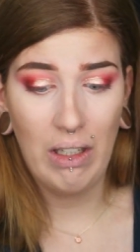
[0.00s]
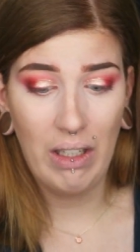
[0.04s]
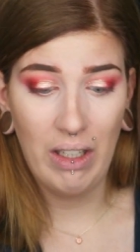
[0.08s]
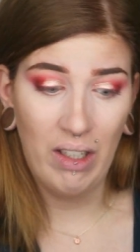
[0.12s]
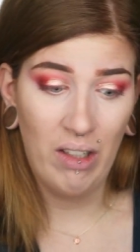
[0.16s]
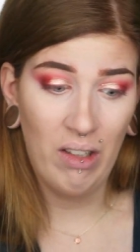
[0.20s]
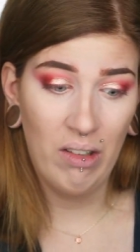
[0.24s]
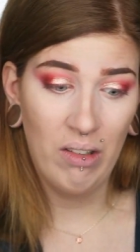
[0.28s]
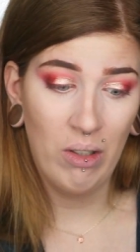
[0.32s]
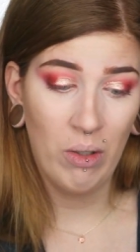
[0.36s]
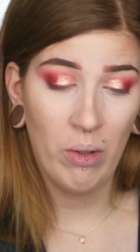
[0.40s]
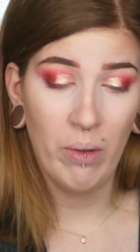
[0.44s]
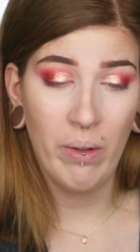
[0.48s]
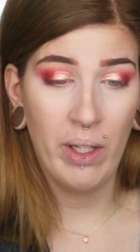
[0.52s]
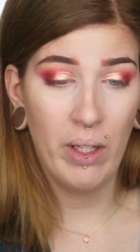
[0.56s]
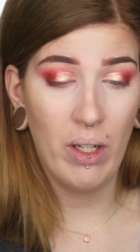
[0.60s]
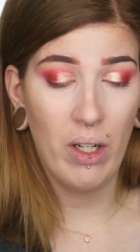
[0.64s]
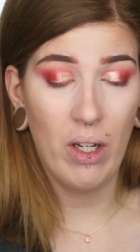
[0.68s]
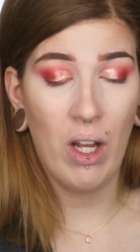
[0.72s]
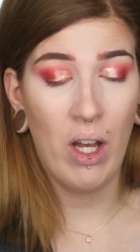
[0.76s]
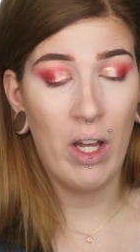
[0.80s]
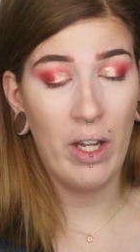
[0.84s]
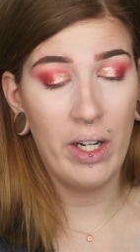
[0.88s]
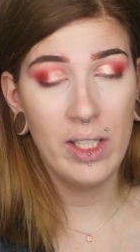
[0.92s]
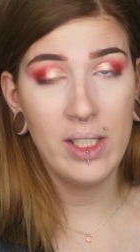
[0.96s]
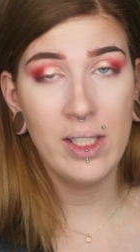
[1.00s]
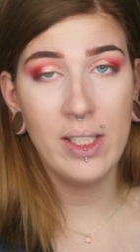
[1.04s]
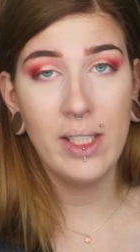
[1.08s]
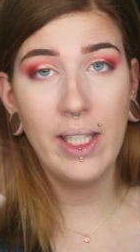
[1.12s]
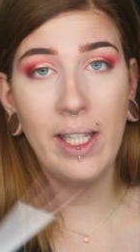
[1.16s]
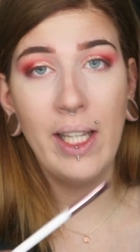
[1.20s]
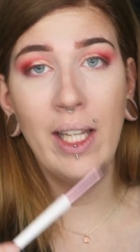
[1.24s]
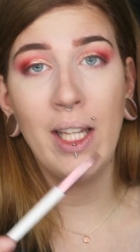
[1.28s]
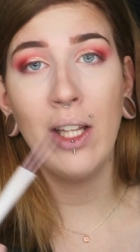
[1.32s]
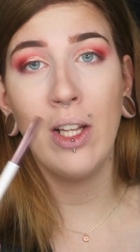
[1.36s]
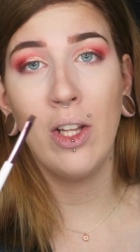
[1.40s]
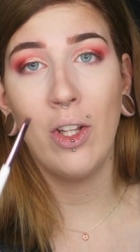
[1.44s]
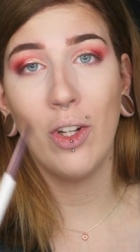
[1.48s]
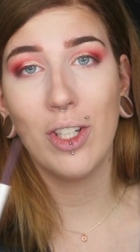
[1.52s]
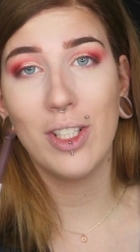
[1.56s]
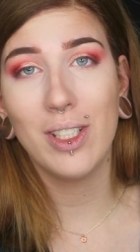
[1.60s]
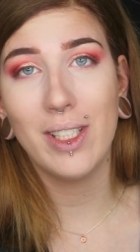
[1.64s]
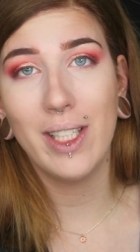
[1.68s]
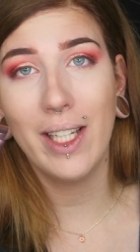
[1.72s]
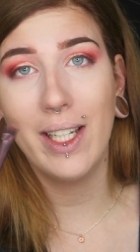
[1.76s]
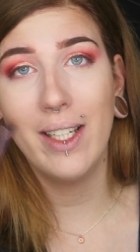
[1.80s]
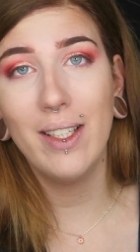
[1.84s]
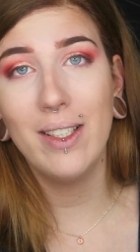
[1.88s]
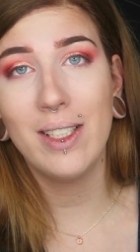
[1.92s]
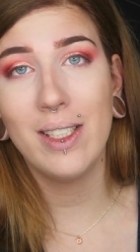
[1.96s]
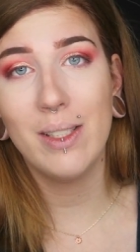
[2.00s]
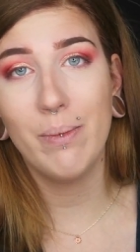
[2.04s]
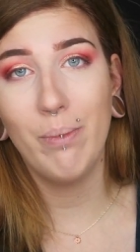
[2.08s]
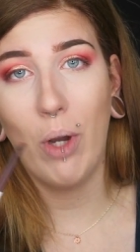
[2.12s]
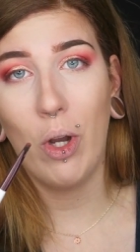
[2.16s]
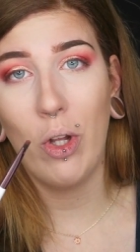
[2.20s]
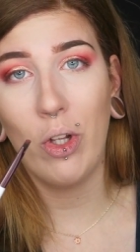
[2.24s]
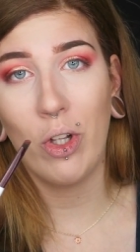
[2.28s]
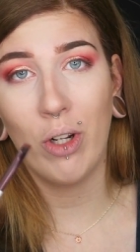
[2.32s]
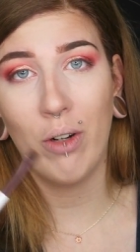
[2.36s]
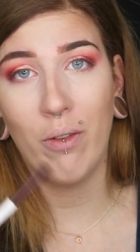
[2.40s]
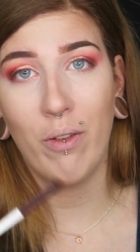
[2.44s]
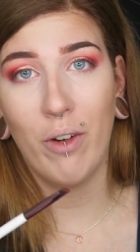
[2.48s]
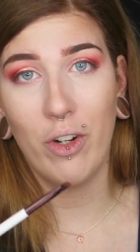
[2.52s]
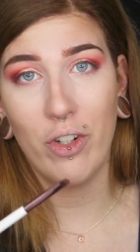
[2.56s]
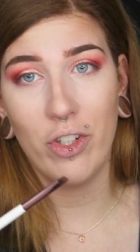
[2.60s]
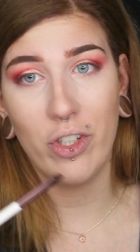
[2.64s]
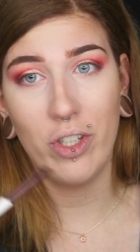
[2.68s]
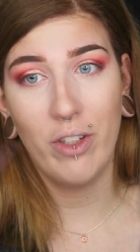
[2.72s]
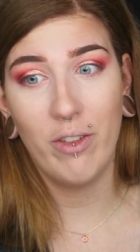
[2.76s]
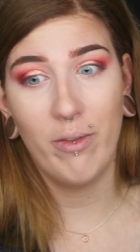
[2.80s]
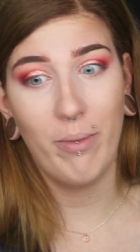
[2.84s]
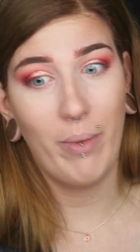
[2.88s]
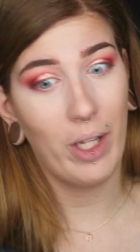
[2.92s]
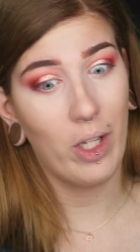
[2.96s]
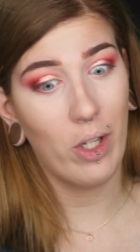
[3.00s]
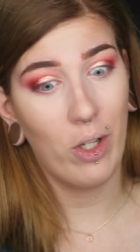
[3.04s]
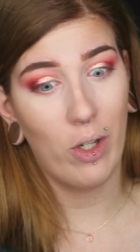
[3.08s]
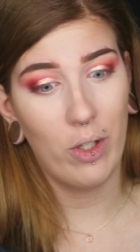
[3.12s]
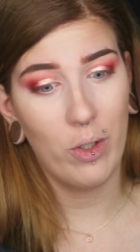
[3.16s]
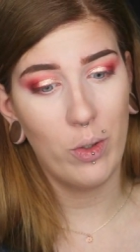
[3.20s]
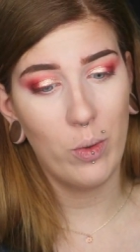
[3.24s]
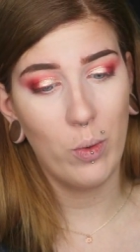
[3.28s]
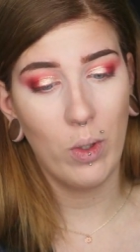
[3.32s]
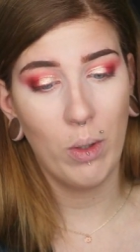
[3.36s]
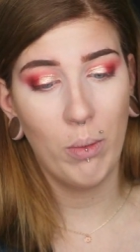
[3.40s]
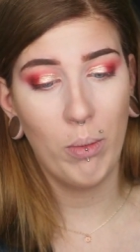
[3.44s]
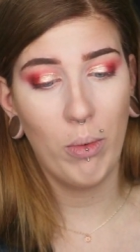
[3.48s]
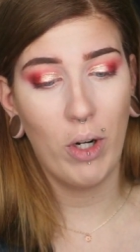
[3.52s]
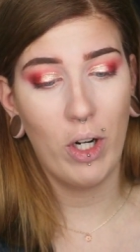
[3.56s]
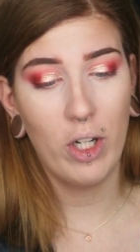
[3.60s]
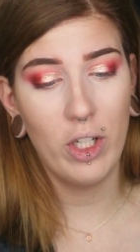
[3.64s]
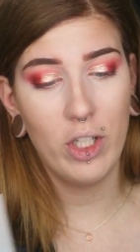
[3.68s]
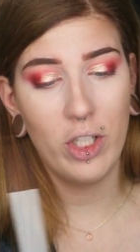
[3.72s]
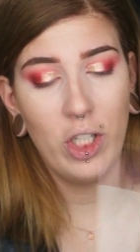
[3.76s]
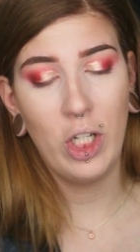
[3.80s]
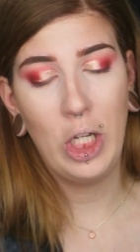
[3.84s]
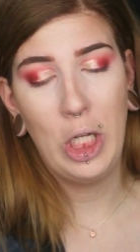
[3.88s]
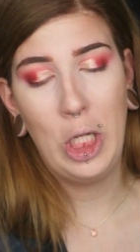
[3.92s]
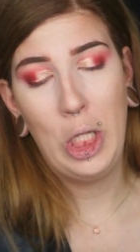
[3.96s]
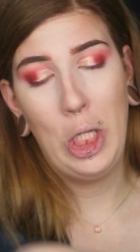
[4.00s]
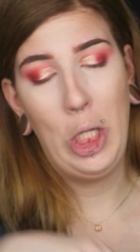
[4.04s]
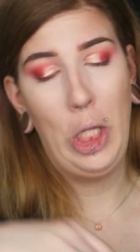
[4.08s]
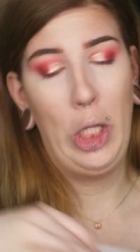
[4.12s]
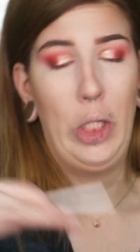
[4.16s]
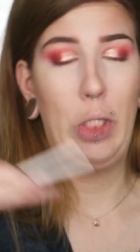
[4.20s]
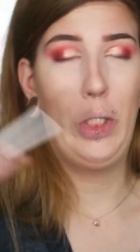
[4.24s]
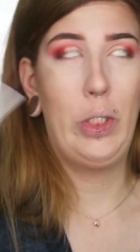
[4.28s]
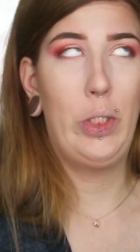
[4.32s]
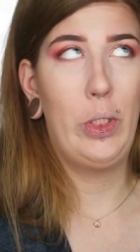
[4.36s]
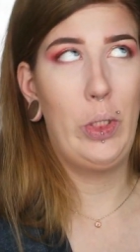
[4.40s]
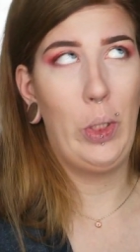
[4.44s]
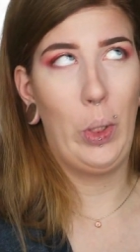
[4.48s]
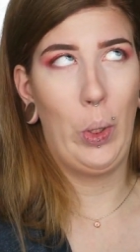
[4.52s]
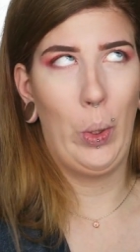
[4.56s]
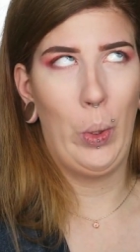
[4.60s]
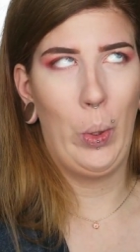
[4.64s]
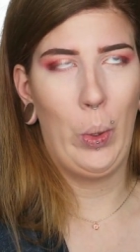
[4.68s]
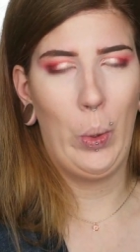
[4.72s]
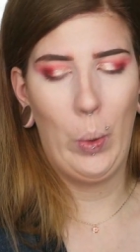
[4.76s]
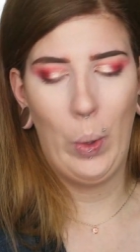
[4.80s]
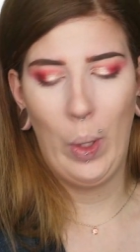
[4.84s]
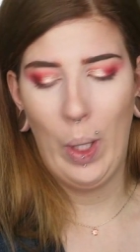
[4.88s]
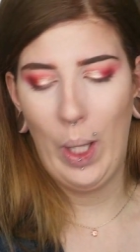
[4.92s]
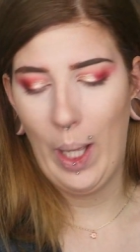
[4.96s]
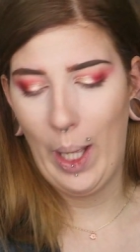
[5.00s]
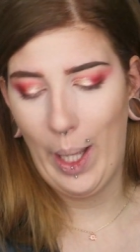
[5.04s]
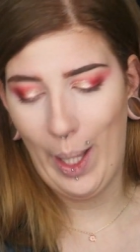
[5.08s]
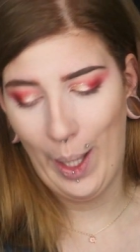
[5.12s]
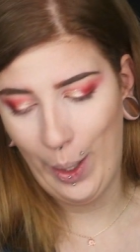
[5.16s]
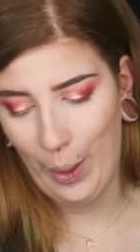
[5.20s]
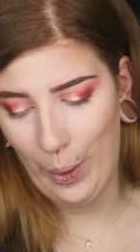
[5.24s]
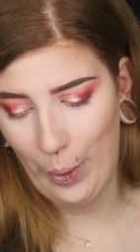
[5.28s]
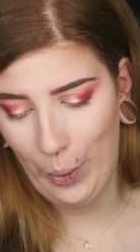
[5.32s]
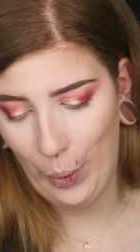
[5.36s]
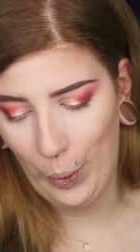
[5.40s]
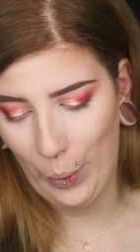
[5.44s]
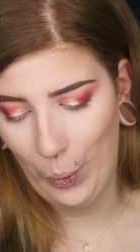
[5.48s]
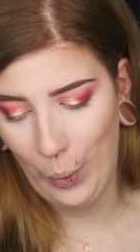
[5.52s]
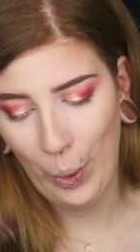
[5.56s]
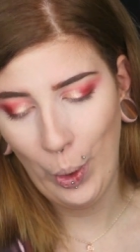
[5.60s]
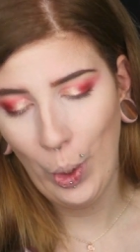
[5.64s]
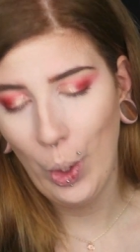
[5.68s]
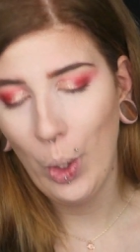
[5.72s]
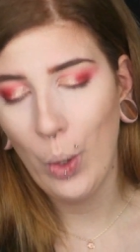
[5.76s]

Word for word: I don't know. It honestly, it looks like a smaller version of my contour brush. So I don't know.